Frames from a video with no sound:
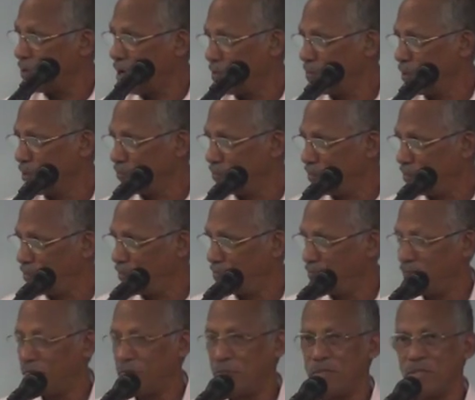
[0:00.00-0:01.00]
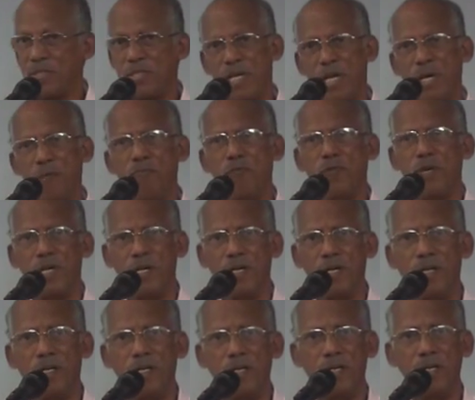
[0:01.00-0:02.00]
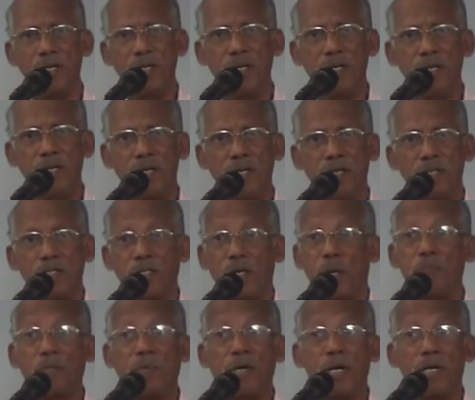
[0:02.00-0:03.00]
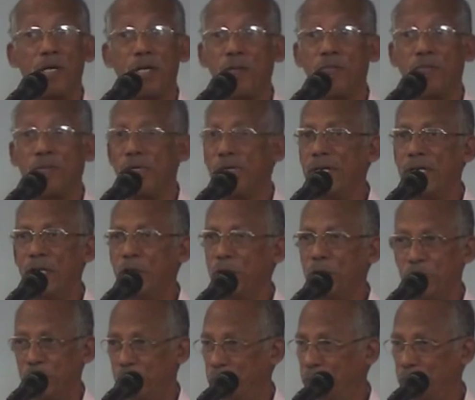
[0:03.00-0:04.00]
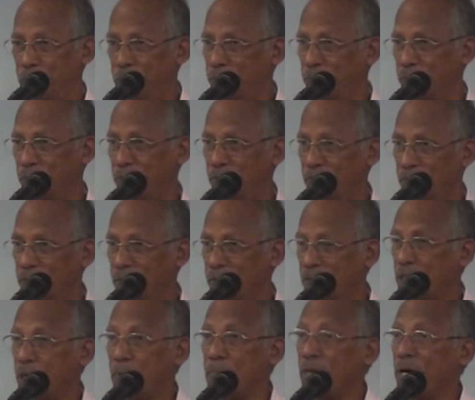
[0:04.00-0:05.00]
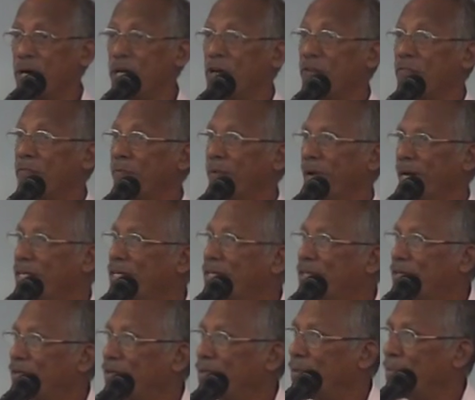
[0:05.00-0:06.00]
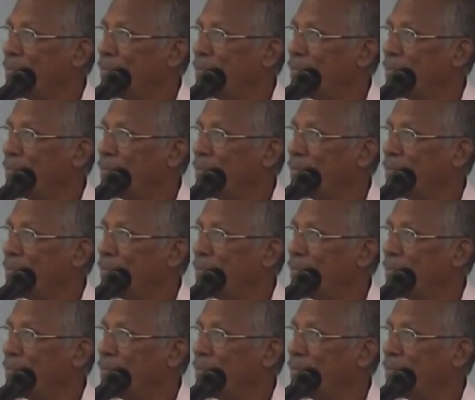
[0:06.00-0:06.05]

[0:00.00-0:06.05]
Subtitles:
problems. Same way, some kind of a deluge, some kind of floods,